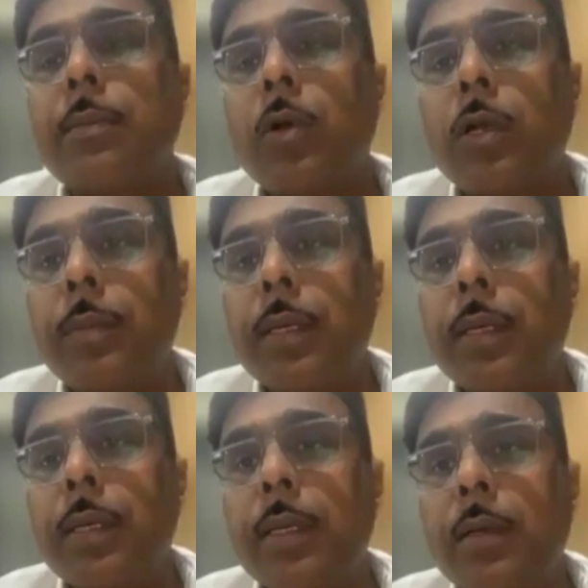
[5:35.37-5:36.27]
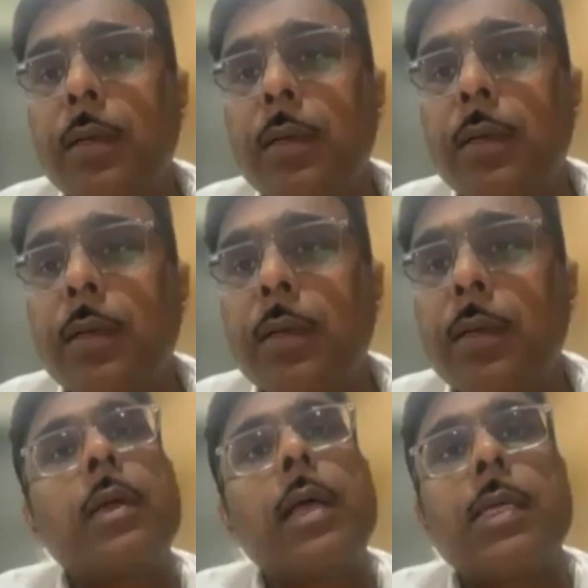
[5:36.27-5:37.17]
such as amlodipine,
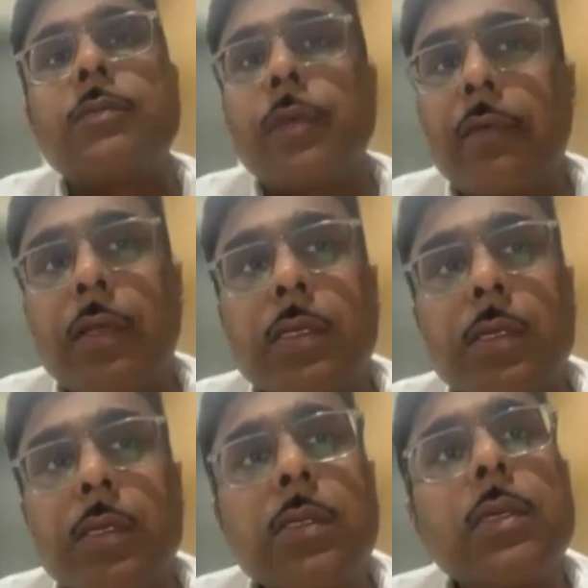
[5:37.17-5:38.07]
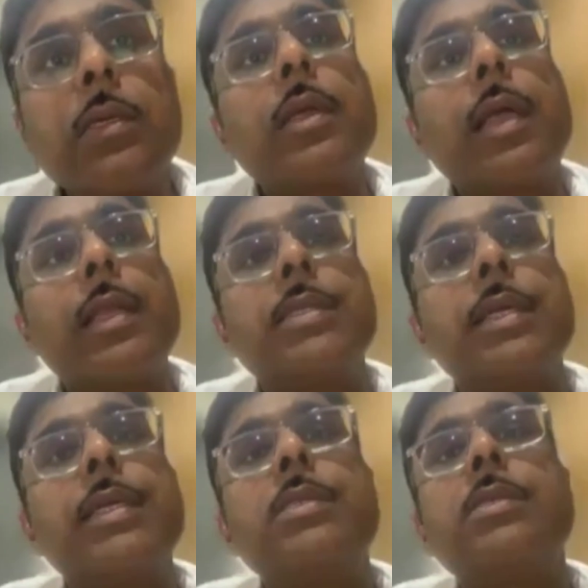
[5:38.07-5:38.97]
as we have discussed,
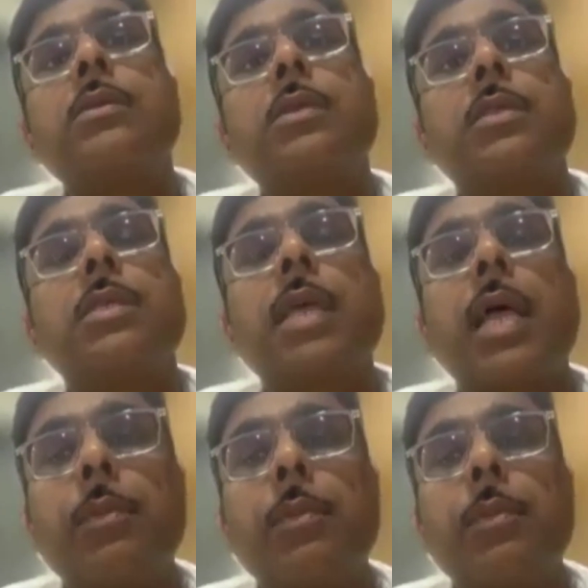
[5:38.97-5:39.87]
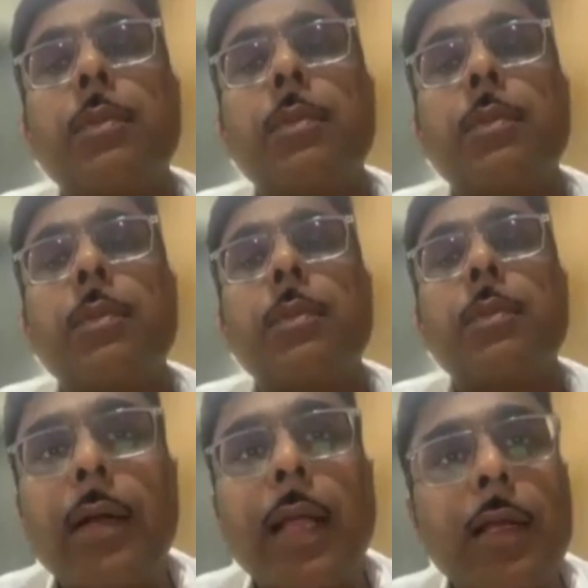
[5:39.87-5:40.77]
NSAIDs such as
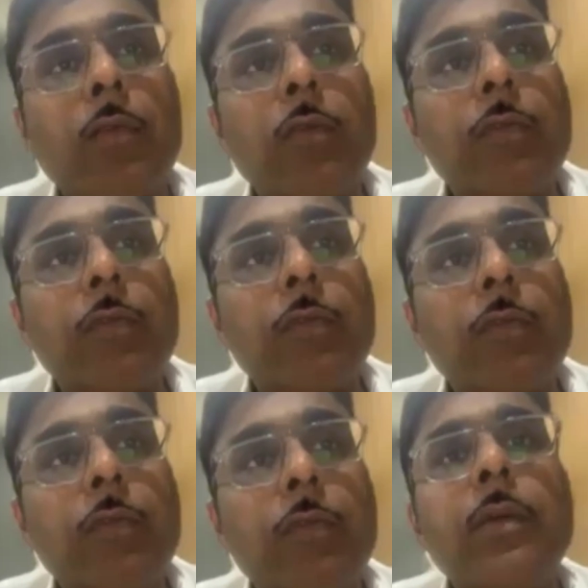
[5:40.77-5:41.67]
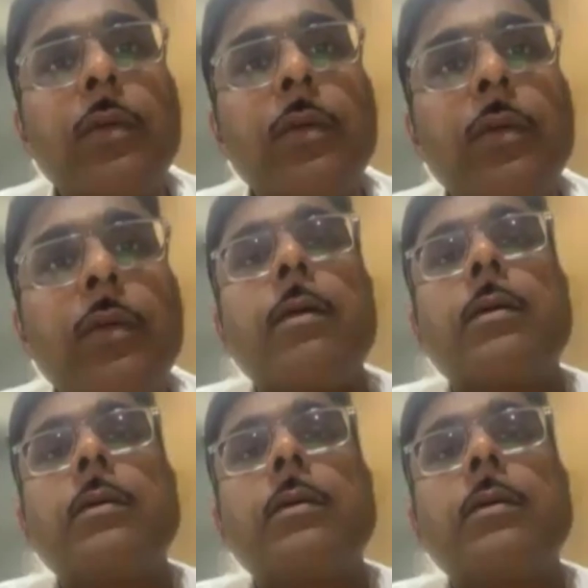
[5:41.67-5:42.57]
ibuprofen and diclofenac,
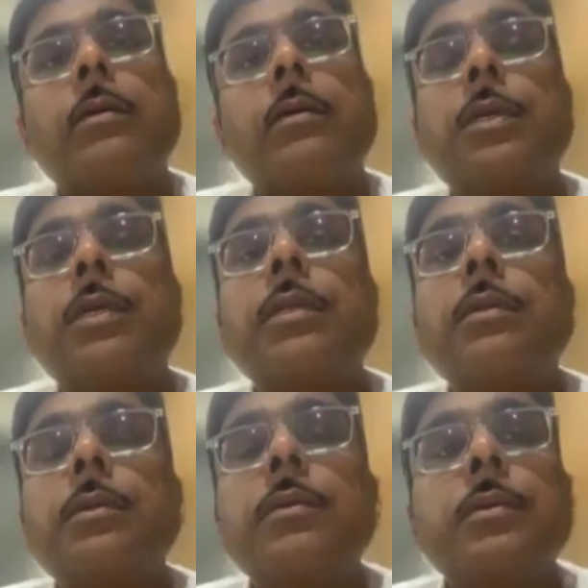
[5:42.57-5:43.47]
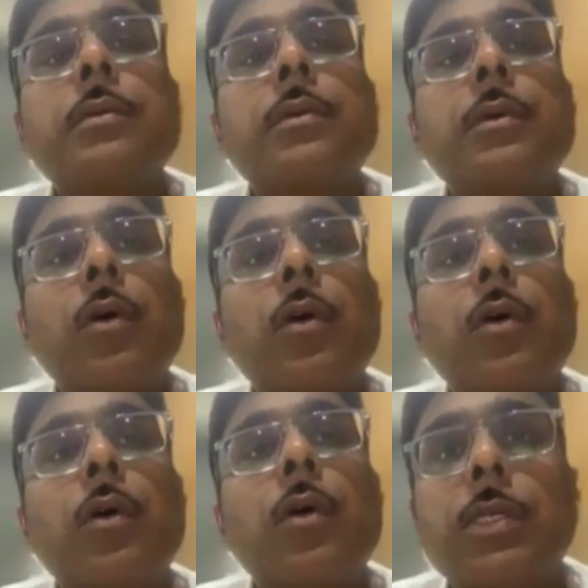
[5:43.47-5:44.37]
certain
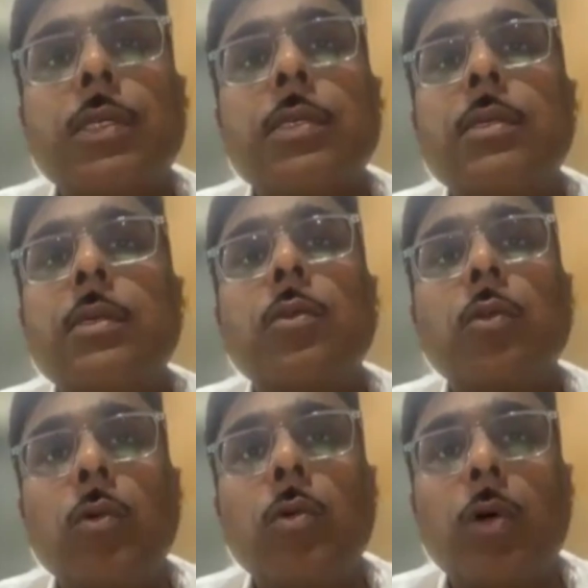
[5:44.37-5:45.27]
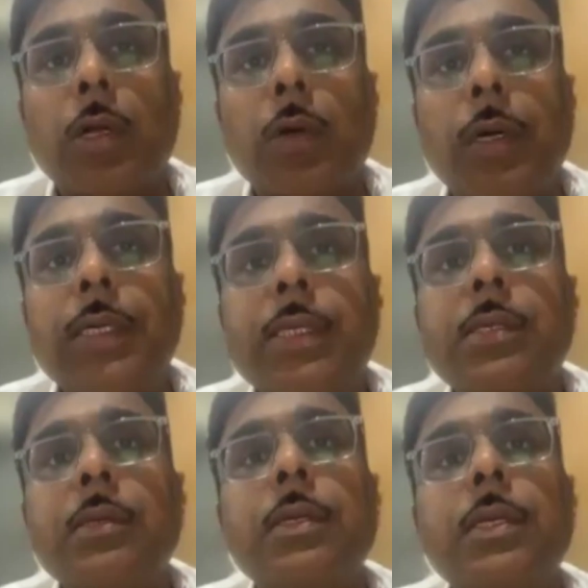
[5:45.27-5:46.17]
hormones such as
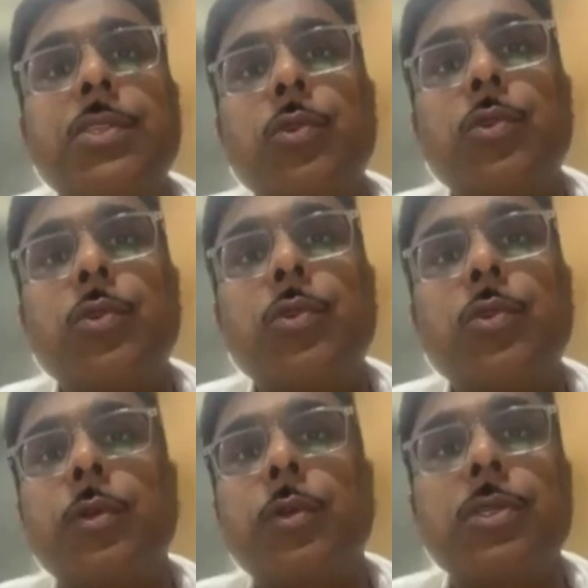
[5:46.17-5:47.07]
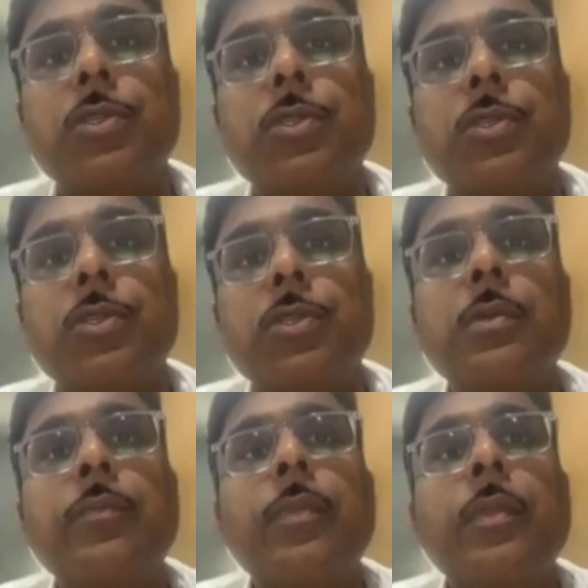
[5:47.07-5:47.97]
glucocorticoids, estrogens,
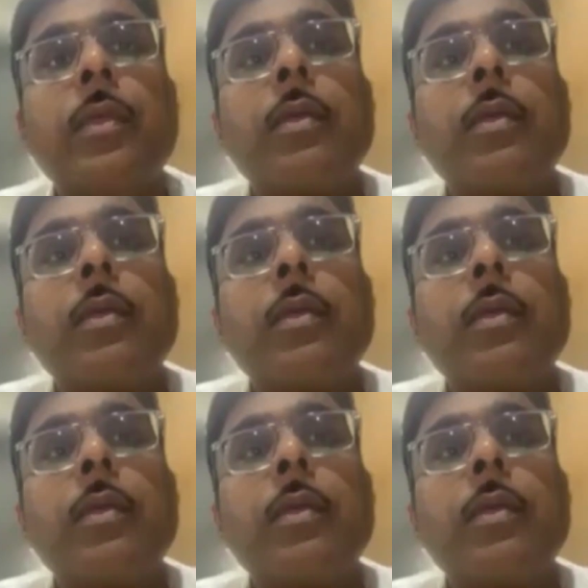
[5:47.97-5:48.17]
progesterones,